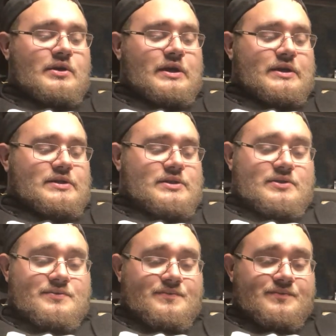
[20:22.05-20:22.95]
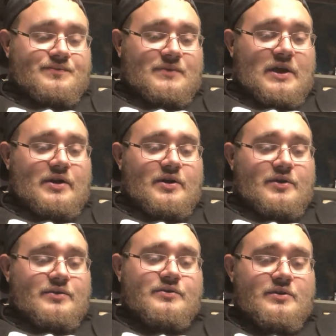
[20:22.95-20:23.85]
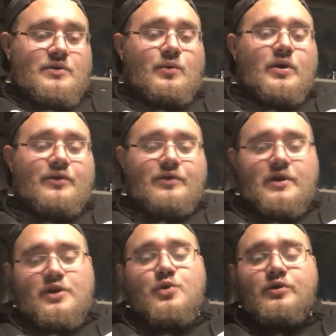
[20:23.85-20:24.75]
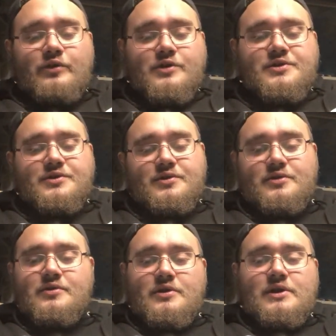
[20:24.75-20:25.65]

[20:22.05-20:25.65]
Because, I don't know, one of the universal